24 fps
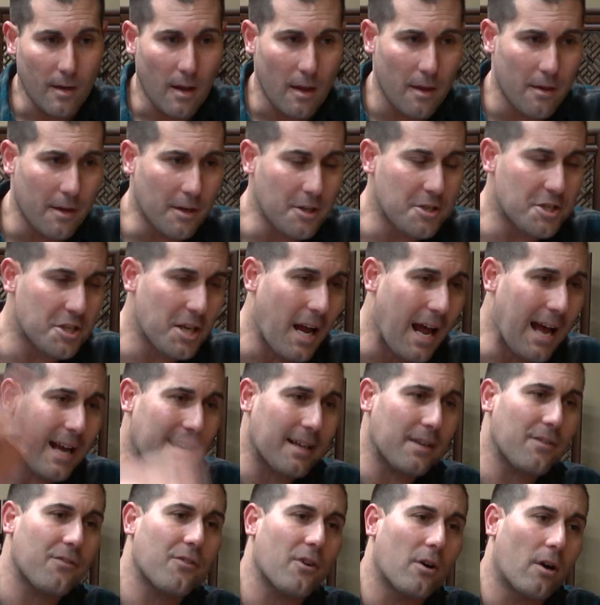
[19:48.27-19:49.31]
Their
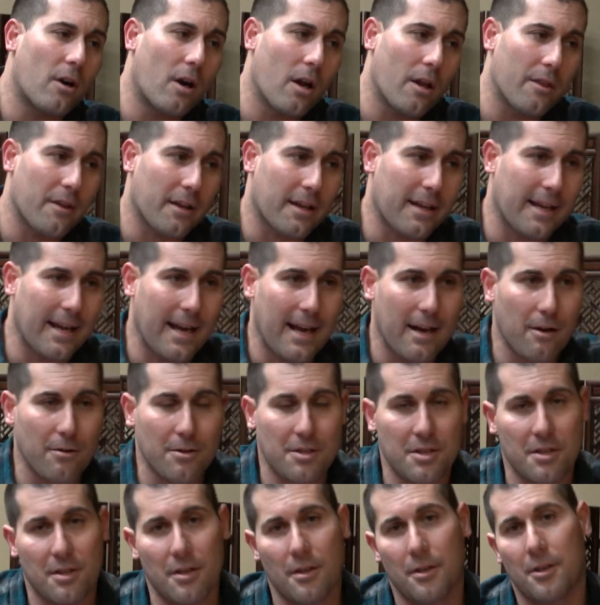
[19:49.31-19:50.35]
jackets are on the
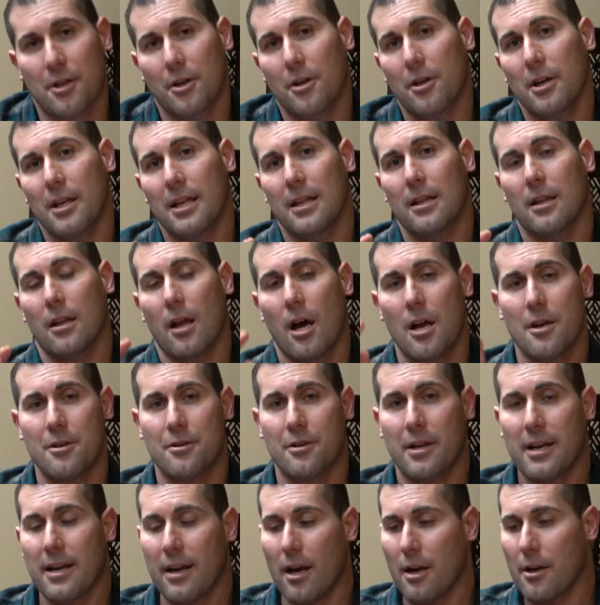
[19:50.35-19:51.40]
couch. Their dirty
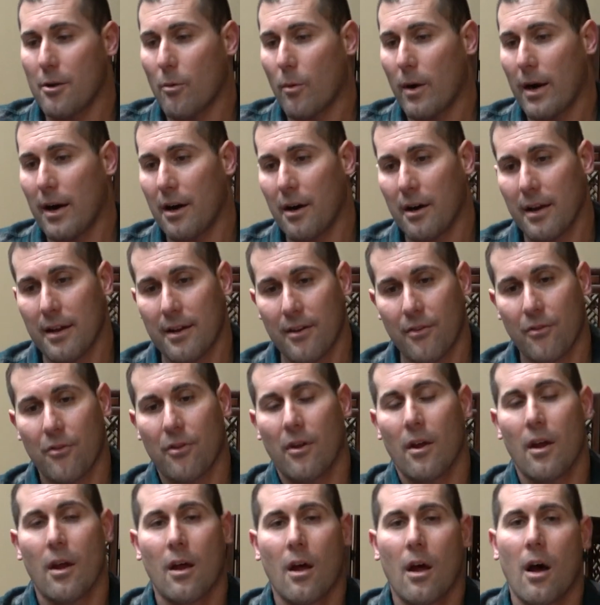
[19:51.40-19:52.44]
laundry and underwear is
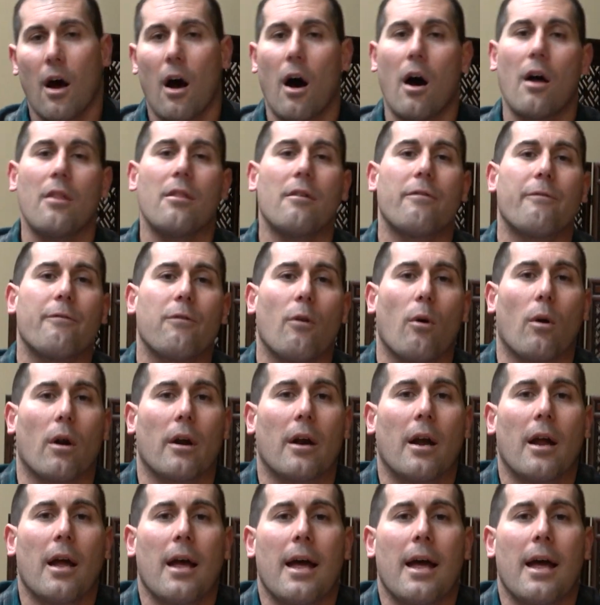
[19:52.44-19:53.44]
on the floor.